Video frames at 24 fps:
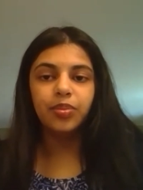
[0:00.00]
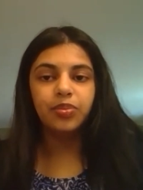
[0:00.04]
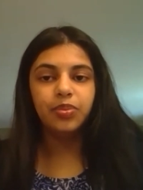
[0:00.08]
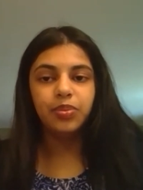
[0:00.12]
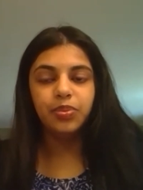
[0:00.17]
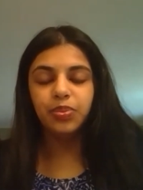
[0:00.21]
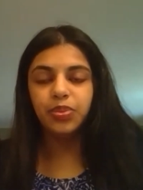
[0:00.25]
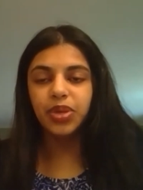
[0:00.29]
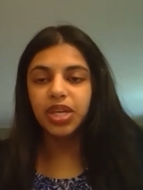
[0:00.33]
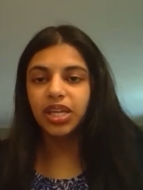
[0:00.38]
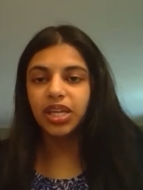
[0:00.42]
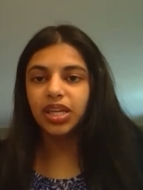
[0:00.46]

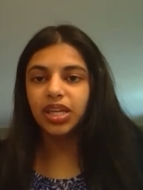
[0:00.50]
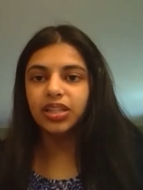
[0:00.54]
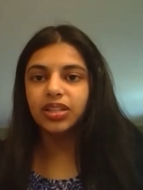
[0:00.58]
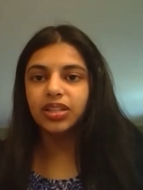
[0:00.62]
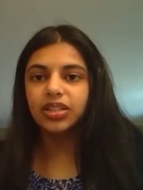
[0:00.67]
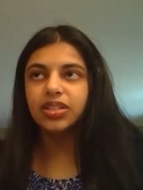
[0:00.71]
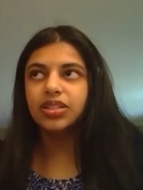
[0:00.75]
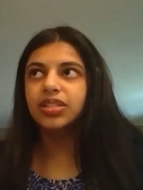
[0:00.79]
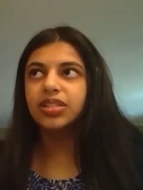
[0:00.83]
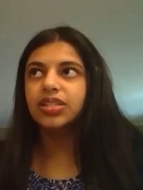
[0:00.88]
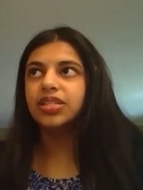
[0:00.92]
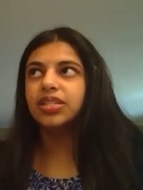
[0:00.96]

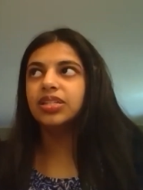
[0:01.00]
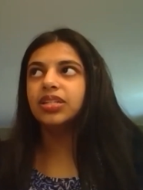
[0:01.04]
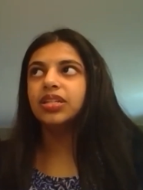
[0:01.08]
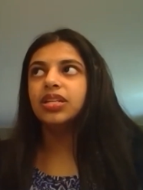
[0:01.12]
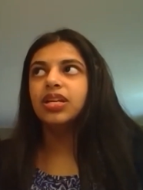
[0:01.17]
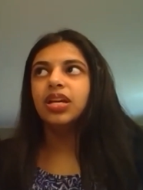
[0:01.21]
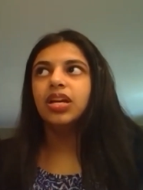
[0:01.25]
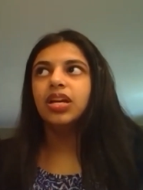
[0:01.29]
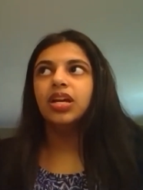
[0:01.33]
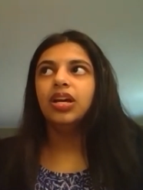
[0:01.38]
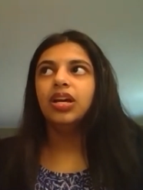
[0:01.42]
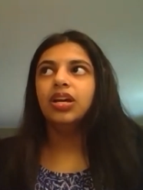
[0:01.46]
beans,
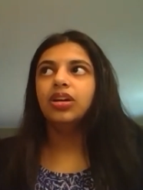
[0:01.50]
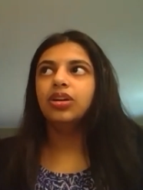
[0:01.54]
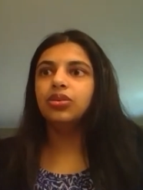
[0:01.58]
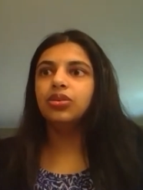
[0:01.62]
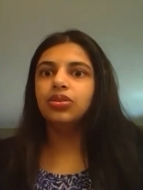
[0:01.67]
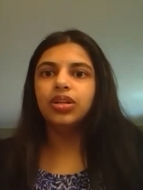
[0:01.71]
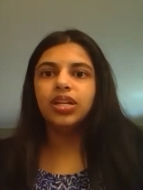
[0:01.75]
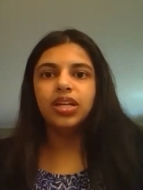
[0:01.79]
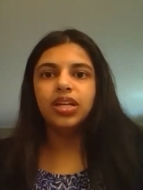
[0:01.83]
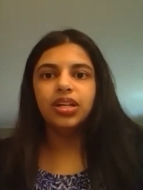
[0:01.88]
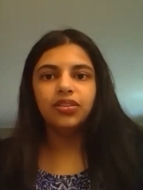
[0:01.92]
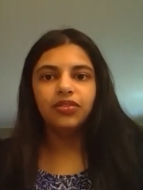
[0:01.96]

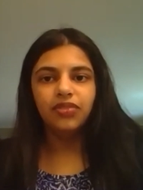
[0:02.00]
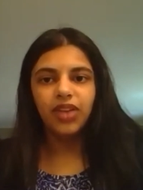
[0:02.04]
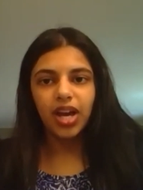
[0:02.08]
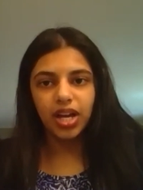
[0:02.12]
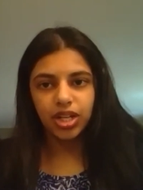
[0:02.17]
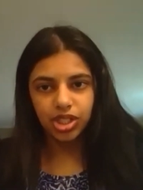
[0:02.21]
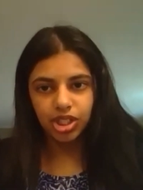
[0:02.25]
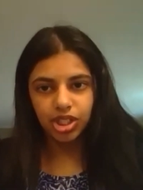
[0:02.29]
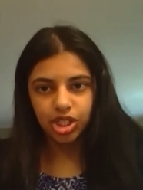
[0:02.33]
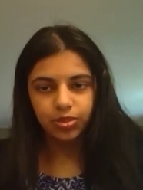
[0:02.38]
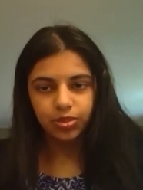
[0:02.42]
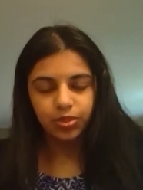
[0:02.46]
green
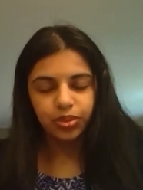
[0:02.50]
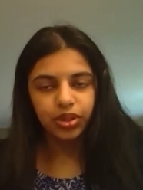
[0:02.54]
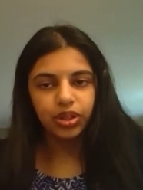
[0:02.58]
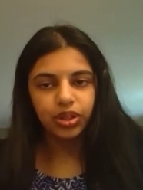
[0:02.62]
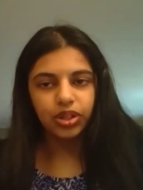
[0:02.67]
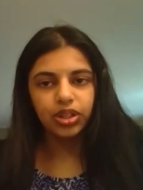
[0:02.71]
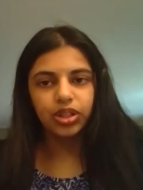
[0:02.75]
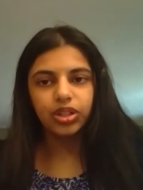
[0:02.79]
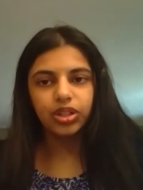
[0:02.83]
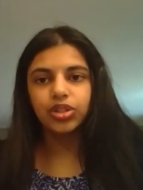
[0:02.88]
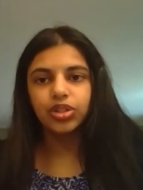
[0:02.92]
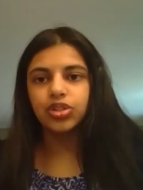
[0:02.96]

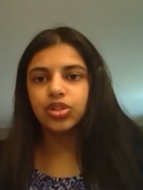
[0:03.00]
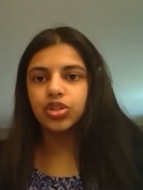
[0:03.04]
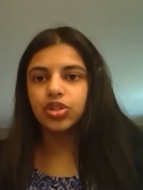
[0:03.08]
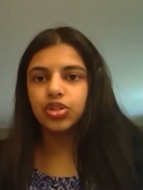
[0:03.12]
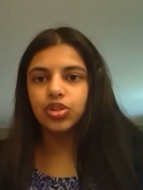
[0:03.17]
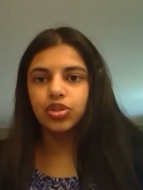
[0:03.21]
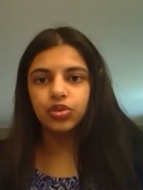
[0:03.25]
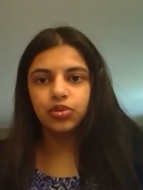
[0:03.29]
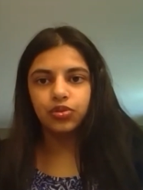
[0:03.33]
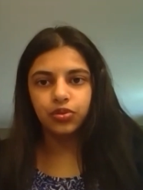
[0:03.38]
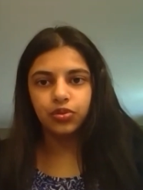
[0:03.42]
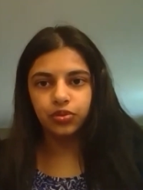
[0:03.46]
vegetables,
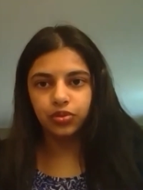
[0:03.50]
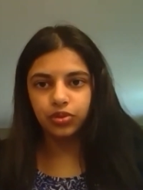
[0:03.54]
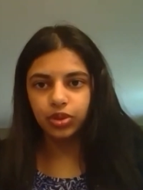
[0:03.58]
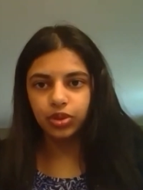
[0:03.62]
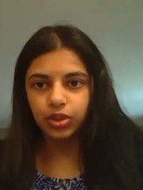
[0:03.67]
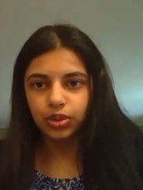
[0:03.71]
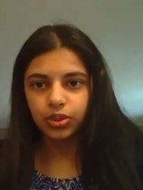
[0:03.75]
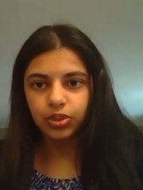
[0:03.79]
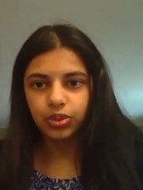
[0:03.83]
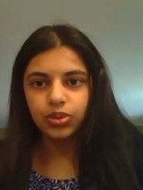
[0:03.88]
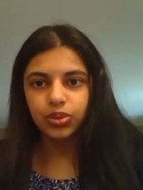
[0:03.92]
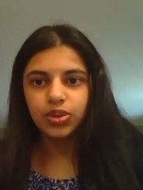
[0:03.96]

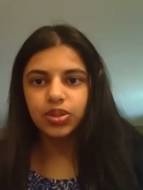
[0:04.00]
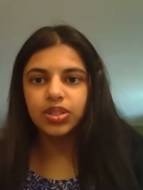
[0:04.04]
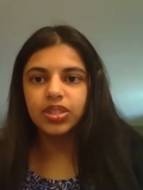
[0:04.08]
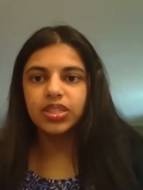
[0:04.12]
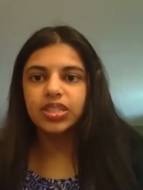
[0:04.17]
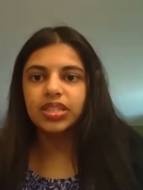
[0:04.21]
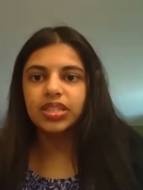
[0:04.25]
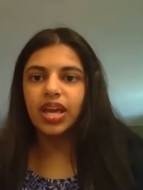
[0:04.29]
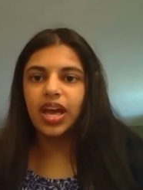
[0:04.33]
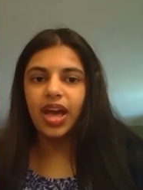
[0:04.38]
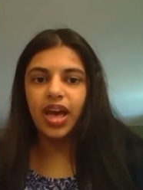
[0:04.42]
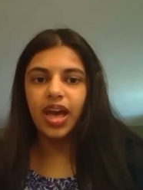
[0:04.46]
fruits,
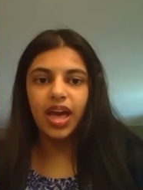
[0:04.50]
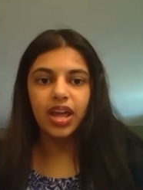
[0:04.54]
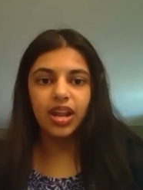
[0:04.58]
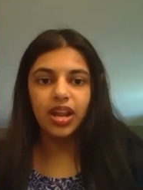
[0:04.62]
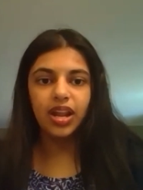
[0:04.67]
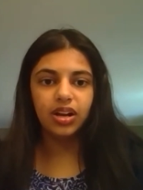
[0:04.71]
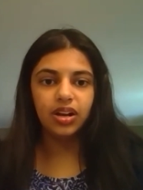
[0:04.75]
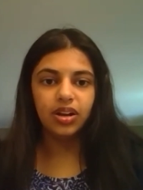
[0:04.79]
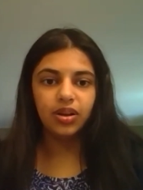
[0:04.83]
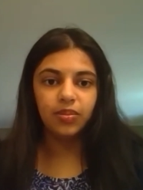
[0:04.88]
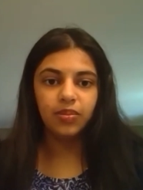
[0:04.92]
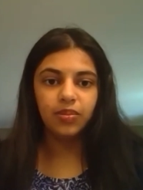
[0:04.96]

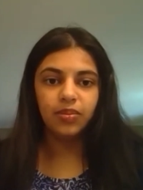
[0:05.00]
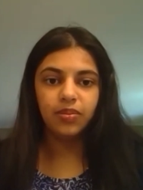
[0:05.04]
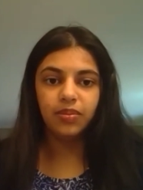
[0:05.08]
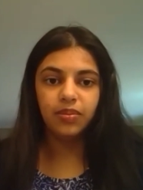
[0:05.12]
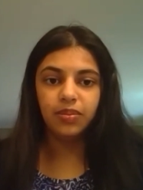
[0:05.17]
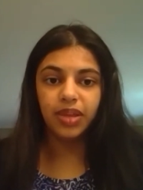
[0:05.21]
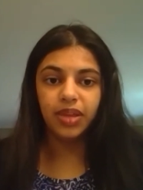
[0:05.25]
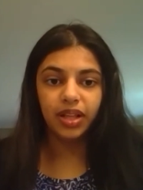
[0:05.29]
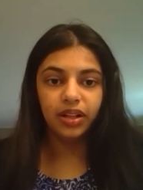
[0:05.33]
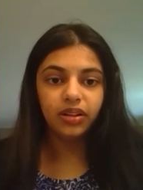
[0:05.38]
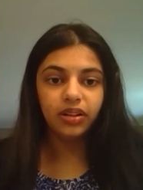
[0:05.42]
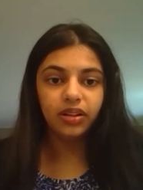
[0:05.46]
and
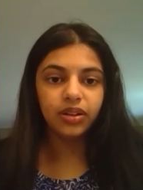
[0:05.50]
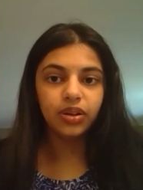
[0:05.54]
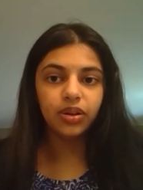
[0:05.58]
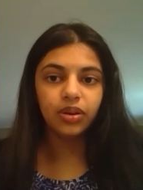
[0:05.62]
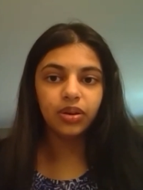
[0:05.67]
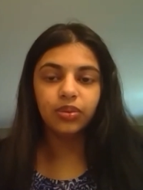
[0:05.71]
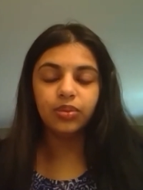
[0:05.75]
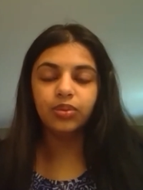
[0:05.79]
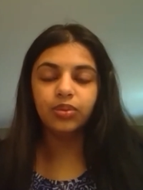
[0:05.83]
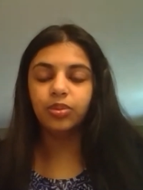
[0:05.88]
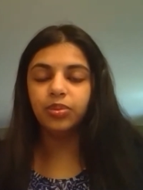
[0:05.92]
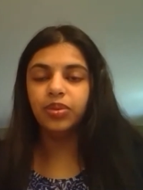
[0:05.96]
milk
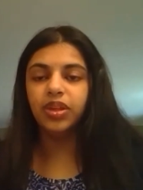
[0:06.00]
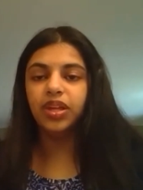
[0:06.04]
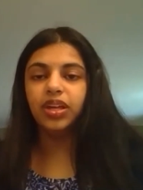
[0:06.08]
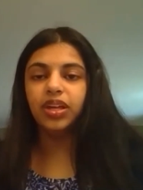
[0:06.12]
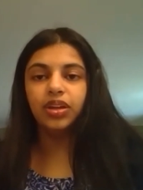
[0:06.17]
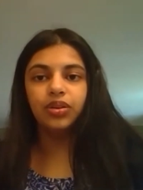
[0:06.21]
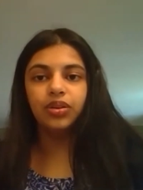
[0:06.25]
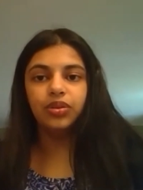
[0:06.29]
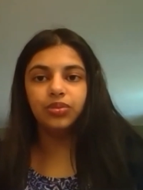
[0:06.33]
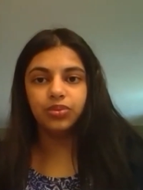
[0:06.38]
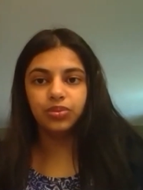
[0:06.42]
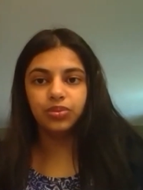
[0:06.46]
will
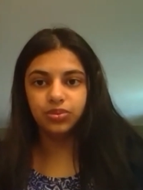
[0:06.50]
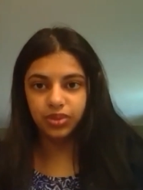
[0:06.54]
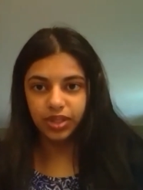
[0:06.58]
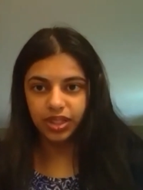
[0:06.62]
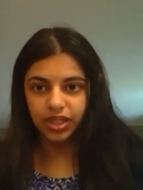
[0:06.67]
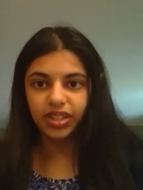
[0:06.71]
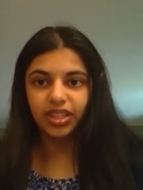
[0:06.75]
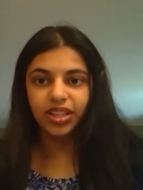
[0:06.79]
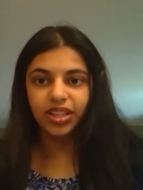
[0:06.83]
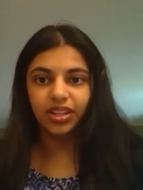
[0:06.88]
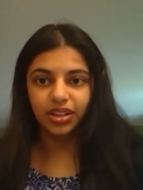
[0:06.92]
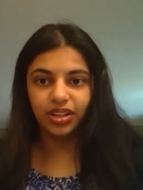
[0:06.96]
be
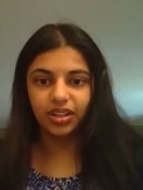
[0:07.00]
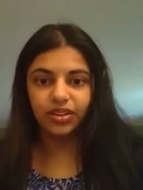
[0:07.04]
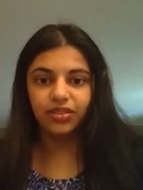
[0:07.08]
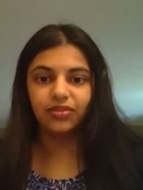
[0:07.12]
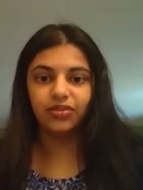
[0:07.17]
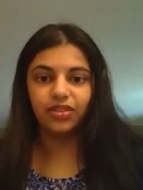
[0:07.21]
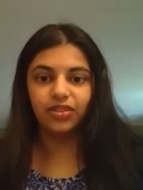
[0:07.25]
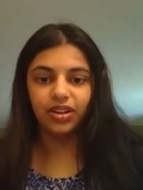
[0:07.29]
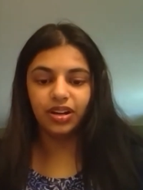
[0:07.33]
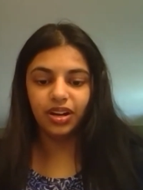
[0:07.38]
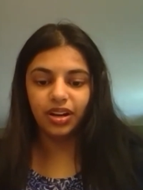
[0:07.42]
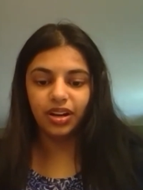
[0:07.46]
really good
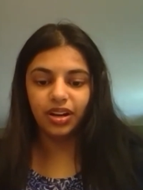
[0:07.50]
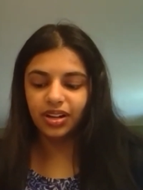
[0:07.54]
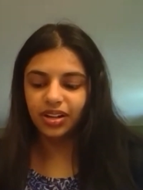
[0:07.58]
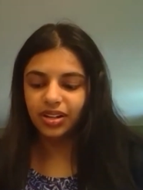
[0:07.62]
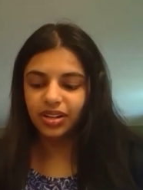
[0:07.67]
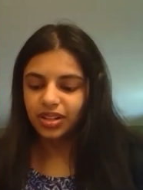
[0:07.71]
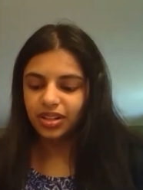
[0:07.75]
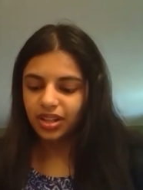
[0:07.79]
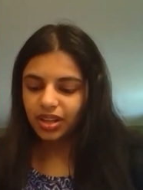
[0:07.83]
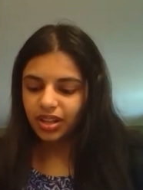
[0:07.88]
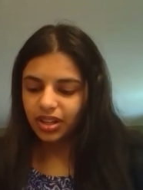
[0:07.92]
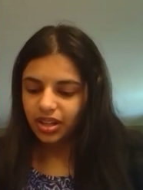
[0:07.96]
for her.
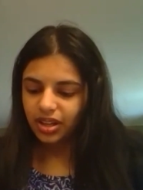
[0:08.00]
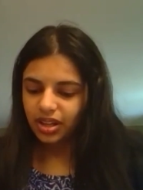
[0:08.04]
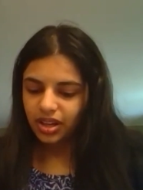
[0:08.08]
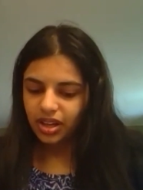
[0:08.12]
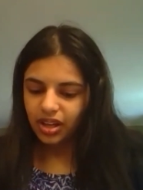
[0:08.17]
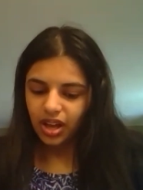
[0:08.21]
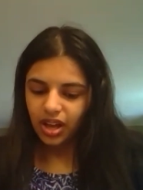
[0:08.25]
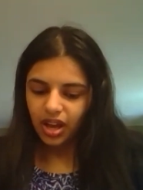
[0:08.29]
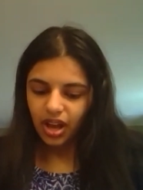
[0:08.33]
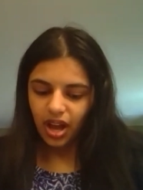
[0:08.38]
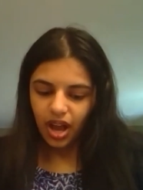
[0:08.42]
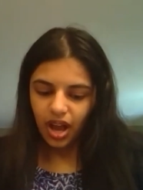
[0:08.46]

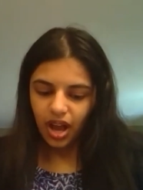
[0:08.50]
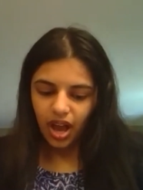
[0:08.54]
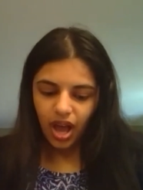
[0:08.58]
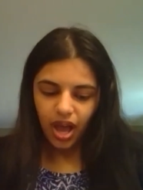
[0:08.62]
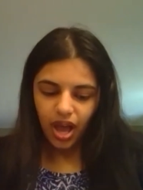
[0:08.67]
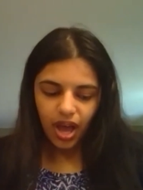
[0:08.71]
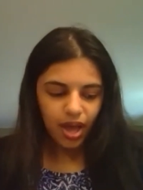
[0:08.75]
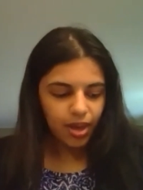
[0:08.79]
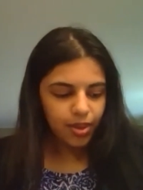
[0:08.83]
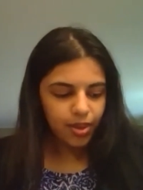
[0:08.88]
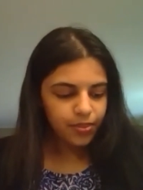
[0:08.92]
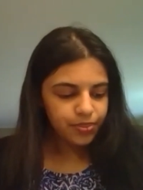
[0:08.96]

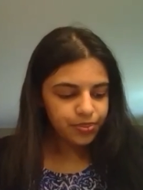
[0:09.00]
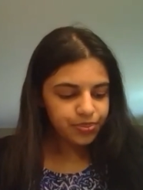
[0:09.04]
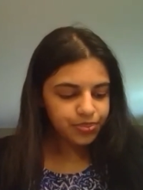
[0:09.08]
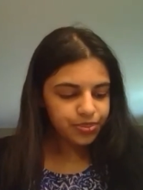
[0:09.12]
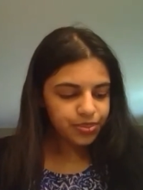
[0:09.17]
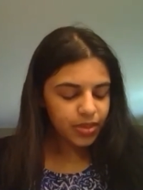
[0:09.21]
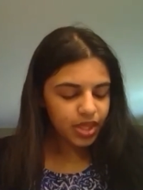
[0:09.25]
Um,